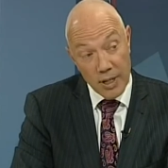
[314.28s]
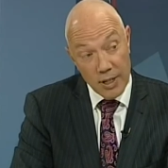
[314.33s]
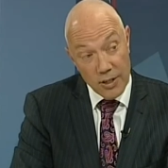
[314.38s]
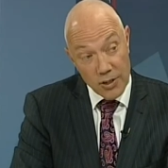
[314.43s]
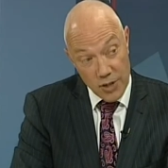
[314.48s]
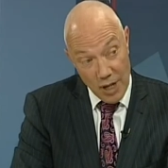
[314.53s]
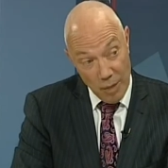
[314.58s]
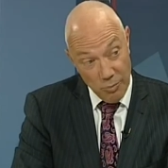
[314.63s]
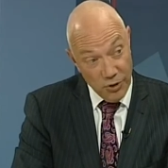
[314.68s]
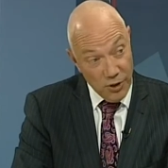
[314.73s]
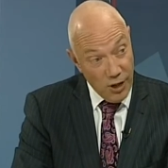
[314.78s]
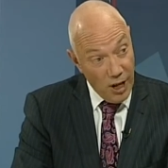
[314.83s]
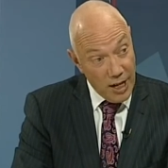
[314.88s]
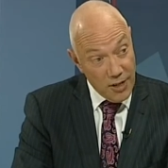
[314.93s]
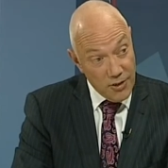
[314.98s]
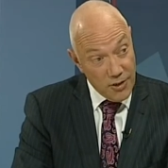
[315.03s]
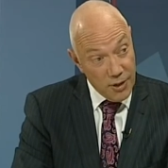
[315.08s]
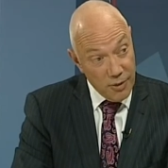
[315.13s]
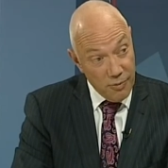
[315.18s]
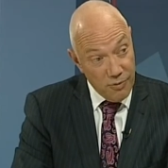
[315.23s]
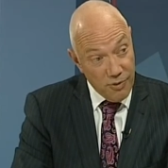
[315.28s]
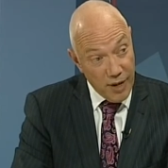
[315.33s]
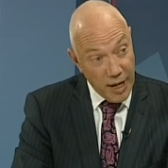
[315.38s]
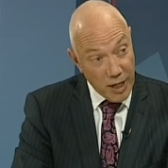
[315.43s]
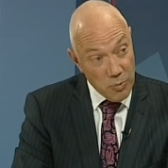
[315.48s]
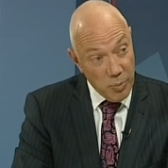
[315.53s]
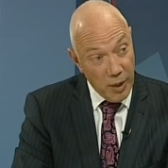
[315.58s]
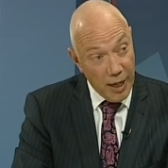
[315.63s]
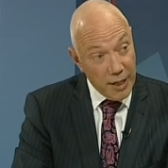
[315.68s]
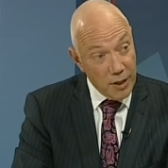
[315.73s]
subsidised in
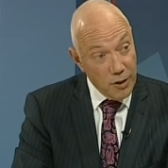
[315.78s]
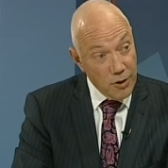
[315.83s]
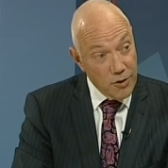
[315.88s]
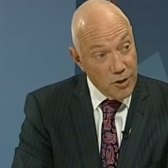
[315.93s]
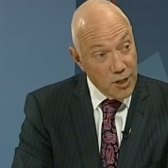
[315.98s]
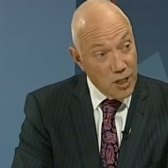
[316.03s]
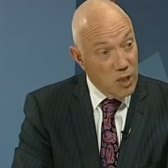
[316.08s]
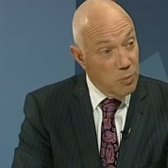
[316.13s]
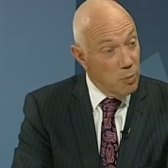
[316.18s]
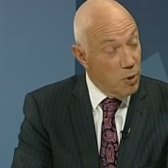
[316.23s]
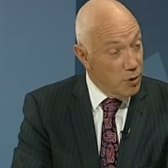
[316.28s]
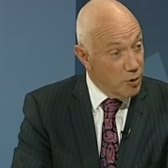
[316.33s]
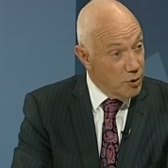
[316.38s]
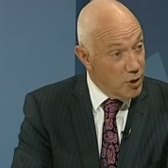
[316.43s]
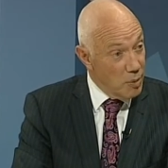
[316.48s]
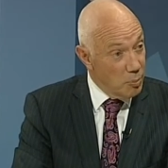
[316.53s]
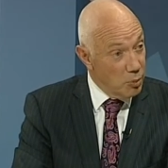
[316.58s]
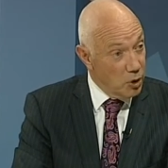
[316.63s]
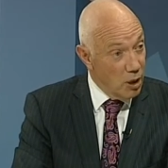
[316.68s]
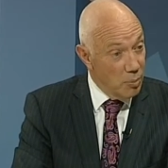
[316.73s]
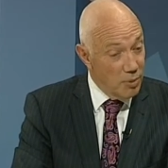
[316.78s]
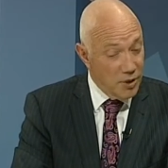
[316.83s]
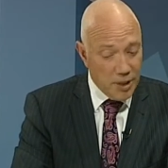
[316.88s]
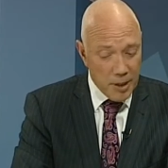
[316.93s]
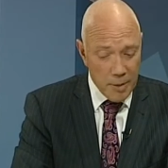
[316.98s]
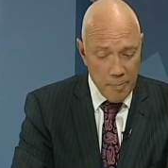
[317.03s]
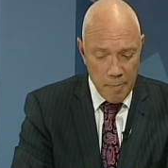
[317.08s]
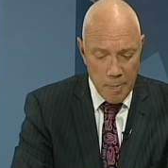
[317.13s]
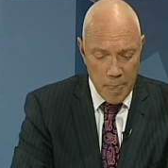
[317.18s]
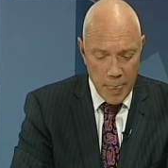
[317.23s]
effect by using community
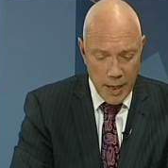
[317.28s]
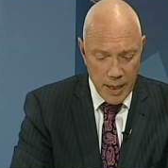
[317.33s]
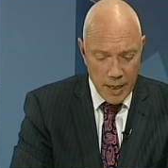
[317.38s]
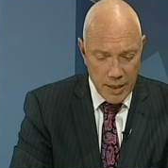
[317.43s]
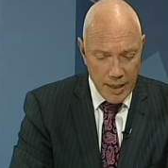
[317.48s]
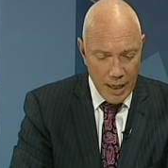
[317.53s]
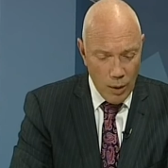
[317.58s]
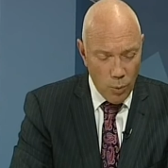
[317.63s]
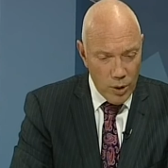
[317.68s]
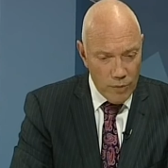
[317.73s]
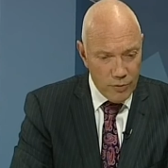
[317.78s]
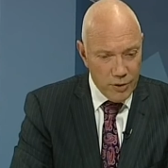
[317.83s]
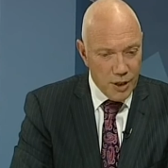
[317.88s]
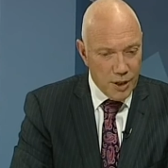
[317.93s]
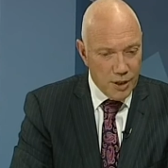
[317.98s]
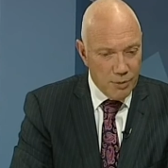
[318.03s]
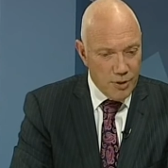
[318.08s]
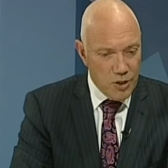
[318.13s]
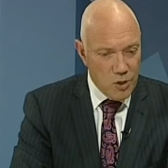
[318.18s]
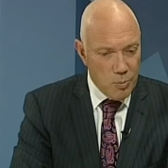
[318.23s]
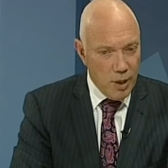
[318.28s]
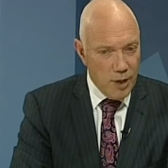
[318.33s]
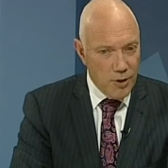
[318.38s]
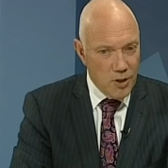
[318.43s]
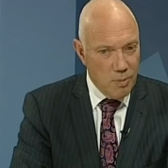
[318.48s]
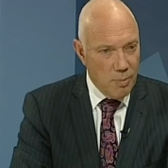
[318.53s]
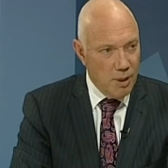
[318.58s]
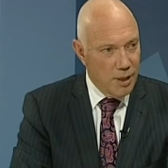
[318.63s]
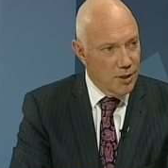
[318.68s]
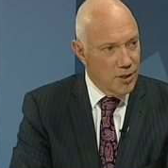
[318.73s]
property. Yep. Now we've got a
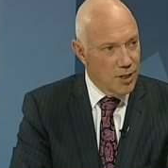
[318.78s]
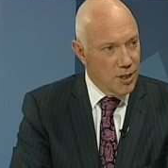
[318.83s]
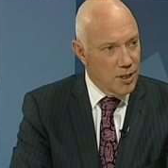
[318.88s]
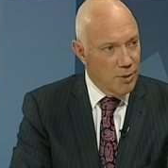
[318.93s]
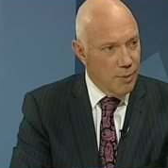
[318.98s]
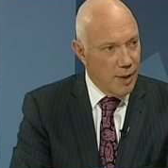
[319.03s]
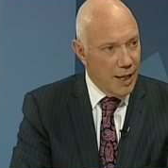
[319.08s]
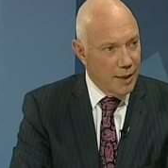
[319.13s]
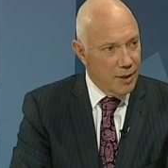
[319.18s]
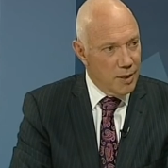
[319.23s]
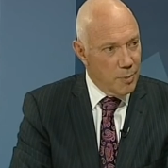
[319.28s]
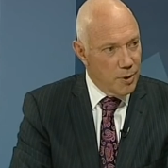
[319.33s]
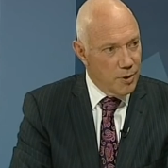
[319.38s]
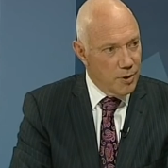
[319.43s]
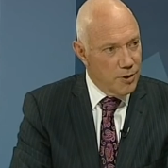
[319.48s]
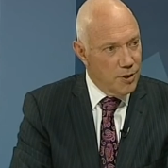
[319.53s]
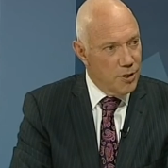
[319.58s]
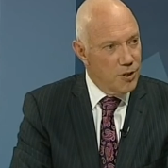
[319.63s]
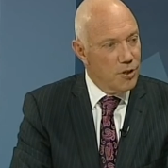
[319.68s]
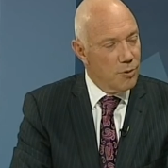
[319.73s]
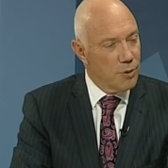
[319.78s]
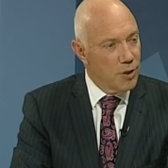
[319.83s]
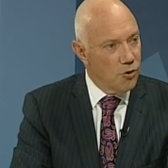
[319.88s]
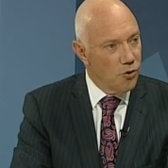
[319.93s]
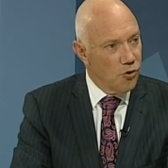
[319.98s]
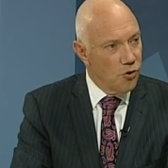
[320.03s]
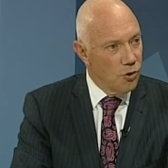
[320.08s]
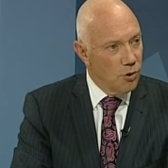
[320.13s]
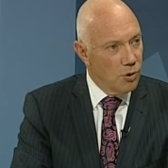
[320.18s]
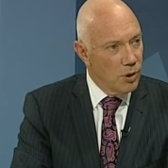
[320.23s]
responsibility to our community to
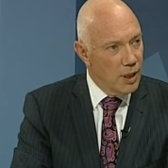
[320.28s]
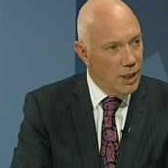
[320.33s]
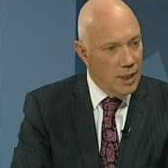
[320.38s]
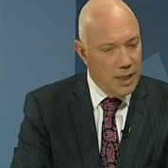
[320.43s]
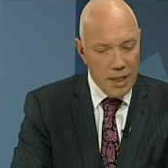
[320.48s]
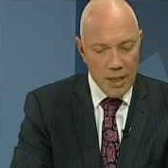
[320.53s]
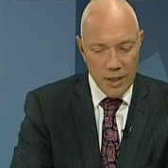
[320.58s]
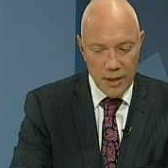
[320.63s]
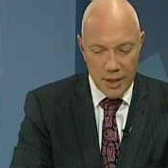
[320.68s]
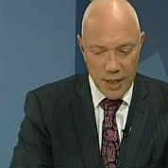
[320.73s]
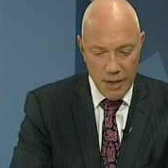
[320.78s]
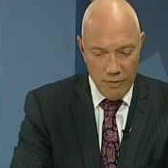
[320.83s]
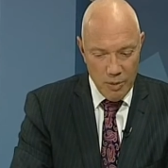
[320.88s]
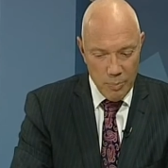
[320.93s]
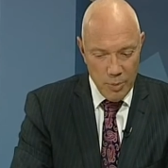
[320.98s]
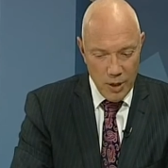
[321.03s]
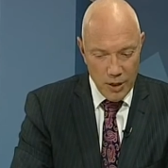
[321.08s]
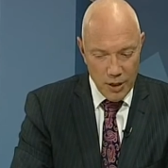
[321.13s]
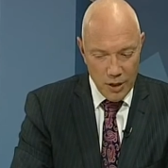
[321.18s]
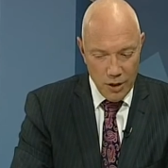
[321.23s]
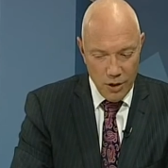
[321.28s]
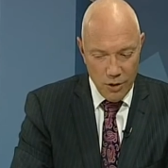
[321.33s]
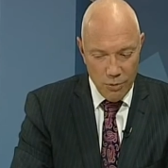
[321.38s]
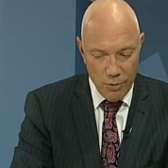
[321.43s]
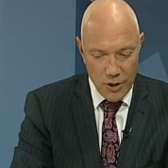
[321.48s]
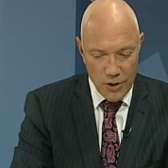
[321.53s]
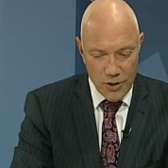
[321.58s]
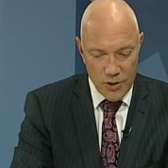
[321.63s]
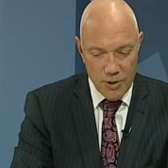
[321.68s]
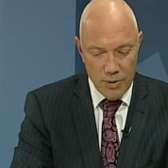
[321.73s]
ensure that everybody who
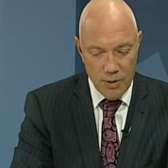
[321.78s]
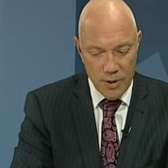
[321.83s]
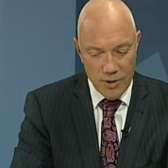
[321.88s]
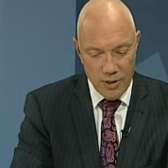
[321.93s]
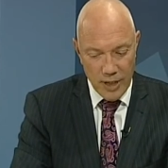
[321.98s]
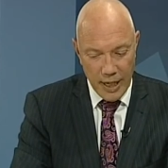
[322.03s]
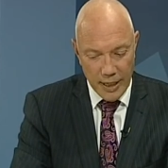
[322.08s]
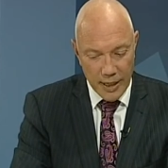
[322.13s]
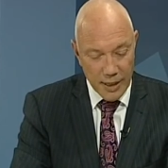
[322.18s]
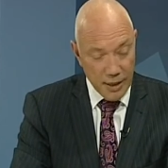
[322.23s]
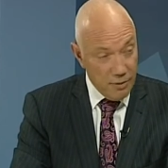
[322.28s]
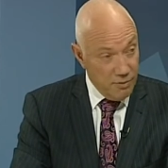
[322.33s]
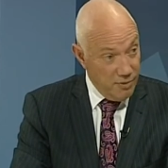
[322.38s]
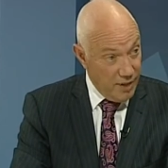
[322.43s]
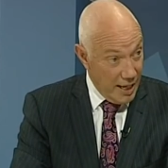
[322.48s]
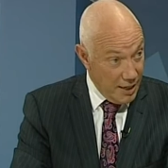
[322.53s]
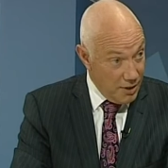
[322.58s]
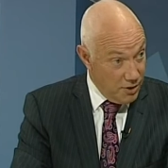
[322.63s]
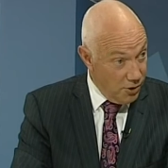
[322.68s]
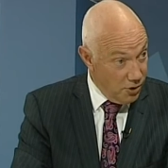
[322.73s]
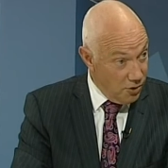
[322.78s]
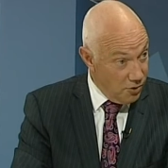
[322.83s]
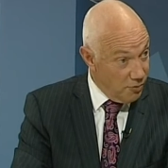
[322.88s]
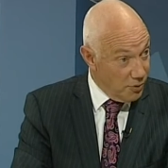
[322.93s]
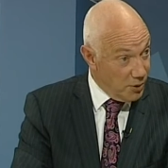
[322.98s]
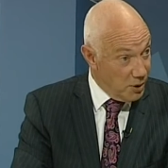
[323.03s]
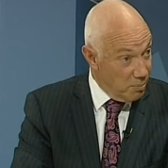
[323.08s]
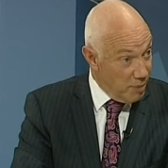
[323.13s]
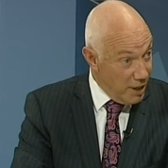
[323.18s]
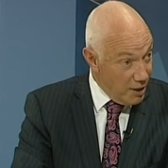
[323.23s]
is taking advantage
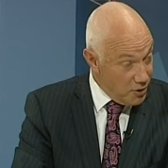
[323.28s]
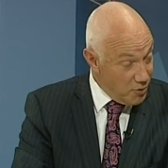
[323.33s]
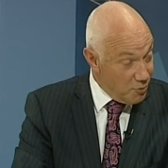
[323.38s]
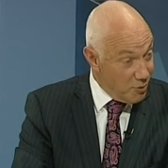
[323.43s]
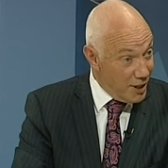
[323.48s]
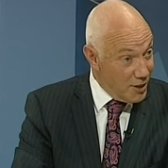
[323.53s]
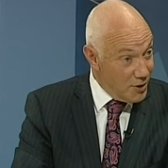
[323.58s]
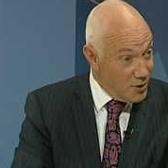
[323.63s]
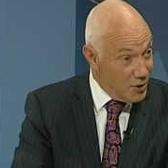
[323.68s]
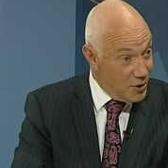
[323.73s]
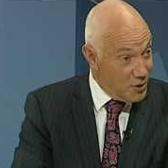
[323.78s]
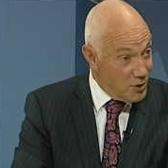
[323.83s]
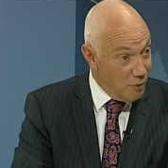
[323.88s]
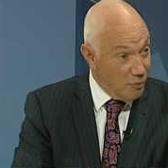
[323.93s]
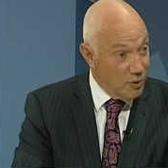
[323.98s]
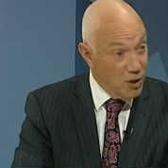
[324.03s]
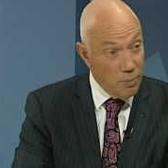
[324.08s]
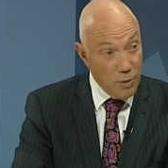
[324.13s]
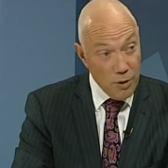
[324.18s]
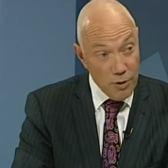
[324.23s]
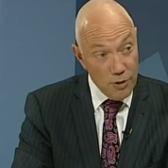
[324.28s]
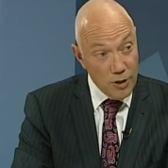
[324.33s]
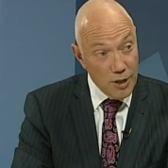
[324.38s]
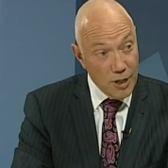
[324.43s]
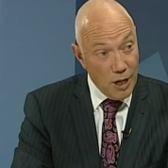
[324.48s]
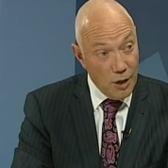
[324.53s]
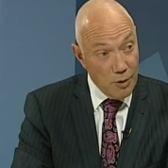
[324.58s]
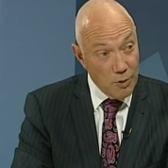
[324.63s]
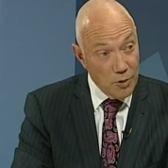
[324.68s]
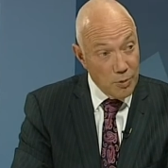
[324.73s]
for the best reasons of community
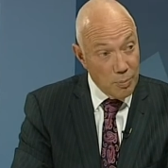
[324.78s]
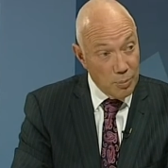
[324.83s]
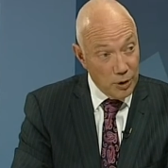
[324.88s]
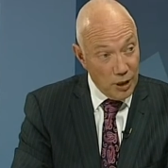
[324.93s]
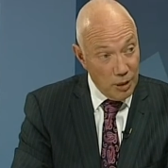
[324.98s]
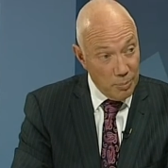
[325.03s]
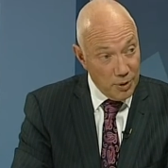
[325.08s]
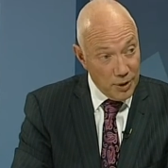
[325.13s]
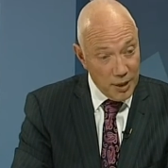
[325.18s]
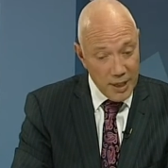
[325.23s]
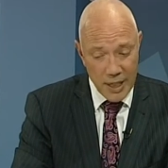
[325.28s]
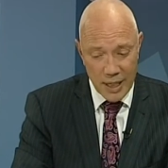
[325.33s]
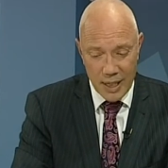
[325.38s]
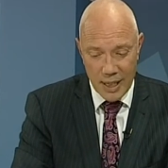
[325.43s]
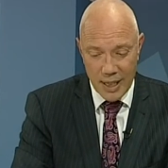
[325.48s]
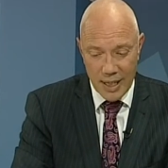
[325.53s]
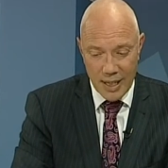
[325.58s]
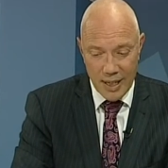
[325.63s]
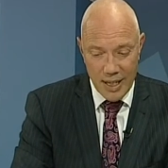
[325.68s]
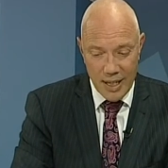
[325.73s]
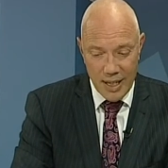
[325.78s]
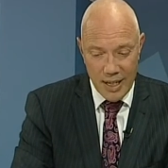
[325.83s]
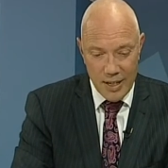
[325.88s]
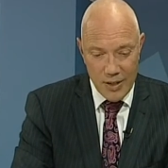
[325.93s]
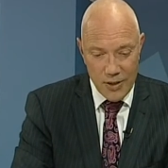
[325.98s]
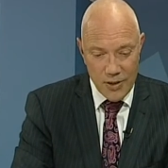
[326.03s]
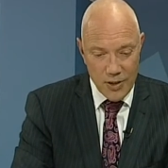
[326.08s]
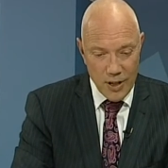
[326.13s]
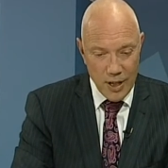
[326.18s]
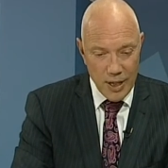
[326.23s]
owned property
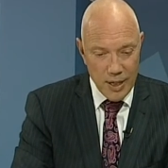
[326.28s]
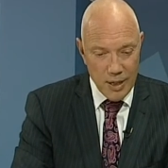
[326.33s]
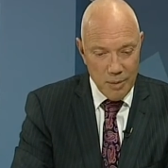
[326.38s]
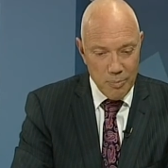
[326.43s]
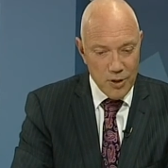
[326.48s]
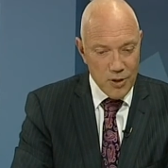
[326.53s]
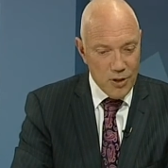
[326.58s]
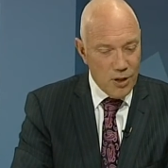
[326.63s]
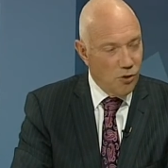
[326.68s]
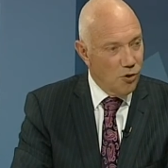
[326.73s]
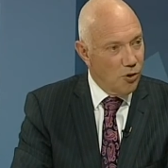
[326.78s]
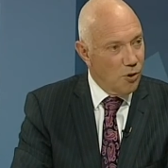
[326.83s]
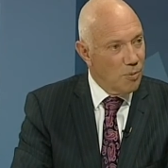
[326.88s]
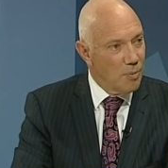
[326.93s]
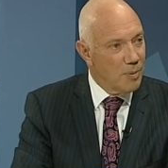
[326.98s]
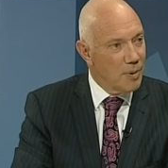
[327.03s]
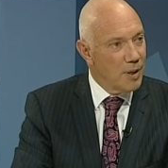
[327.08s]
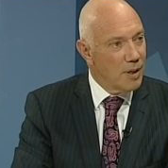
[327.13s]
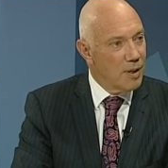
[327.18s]
is in a position